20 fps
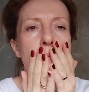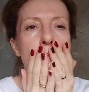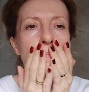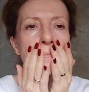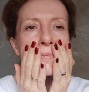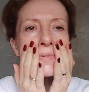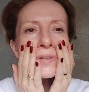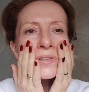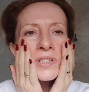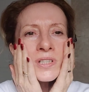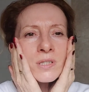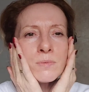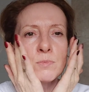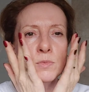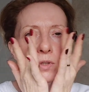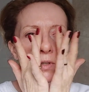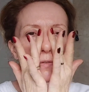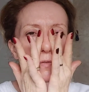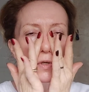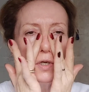And then just
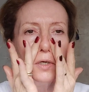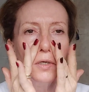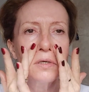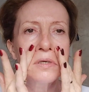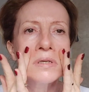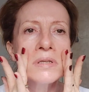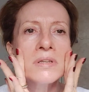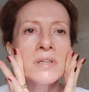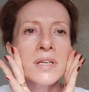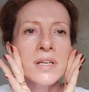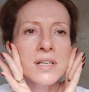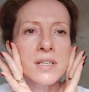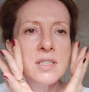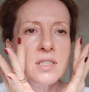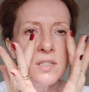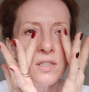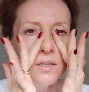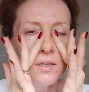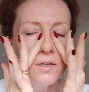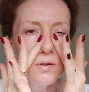move
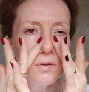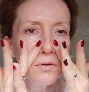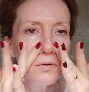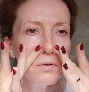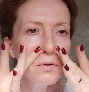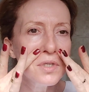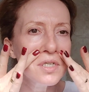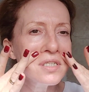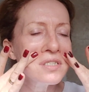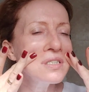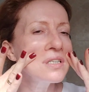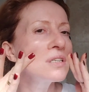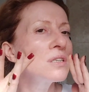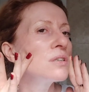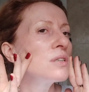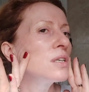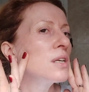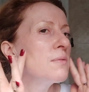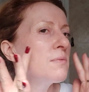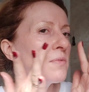things, all these
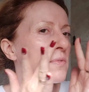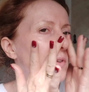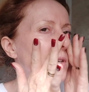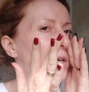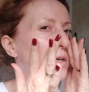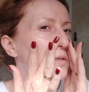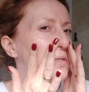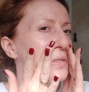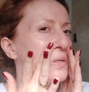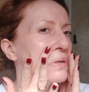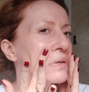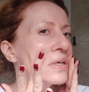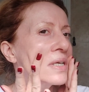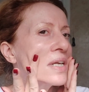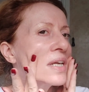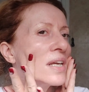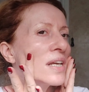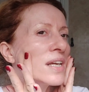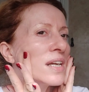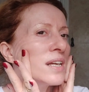little lymph nodes along
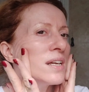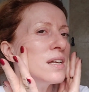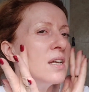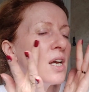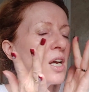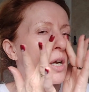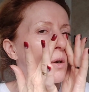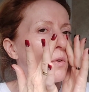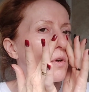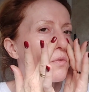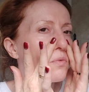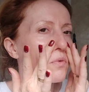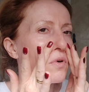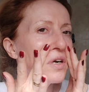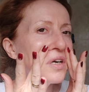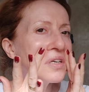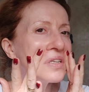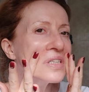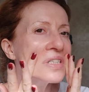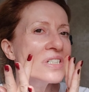here. We've
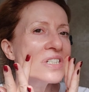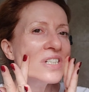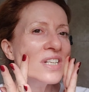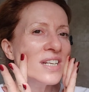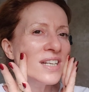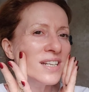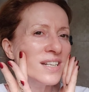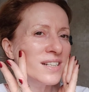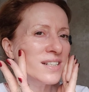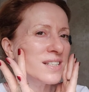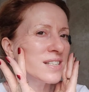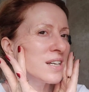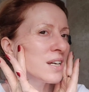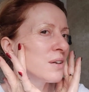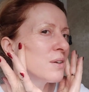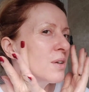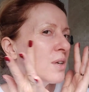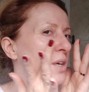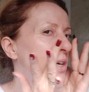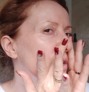worked the cheeks,
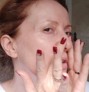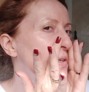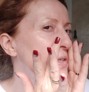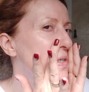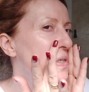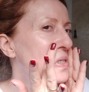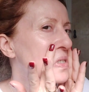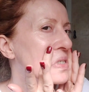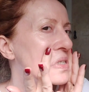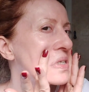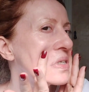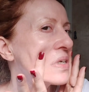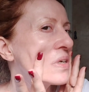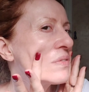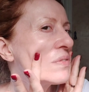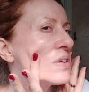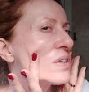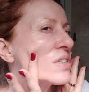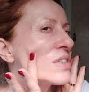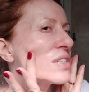so just, if
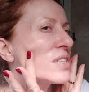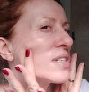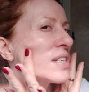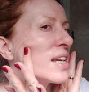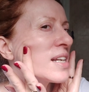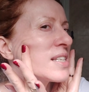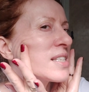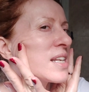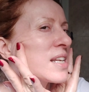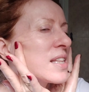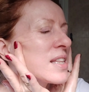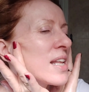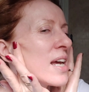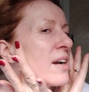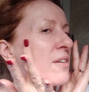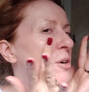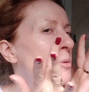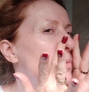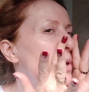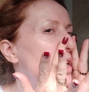you can just get in
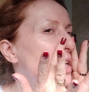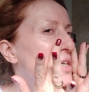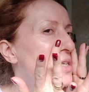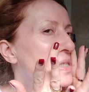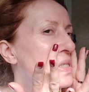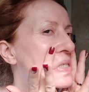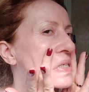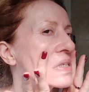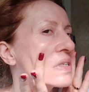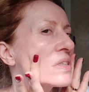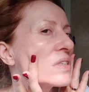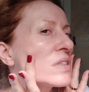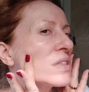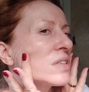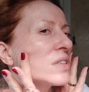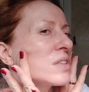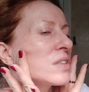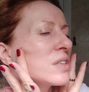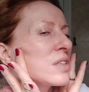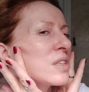there a bit.
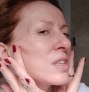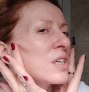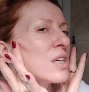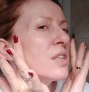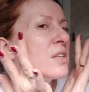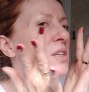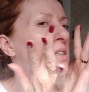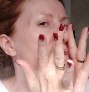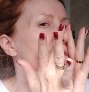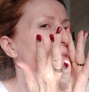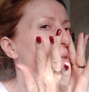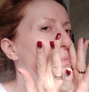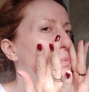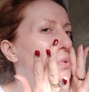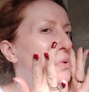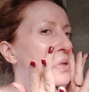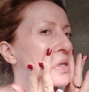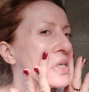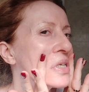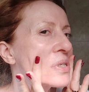This is the
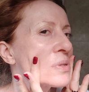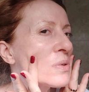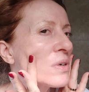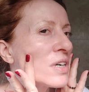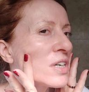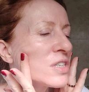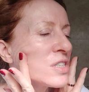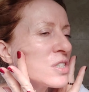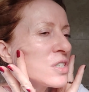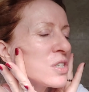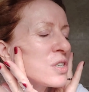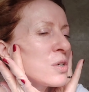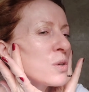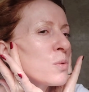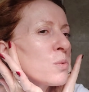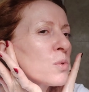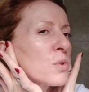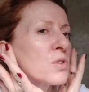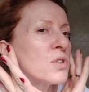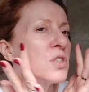point where I do
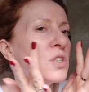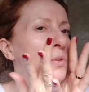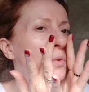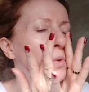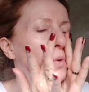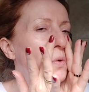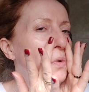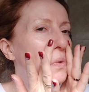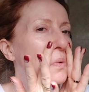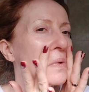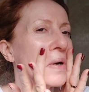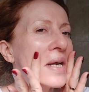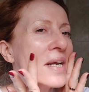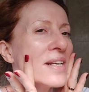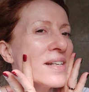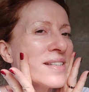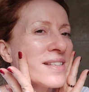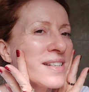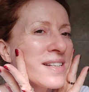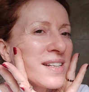want to
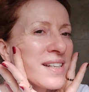always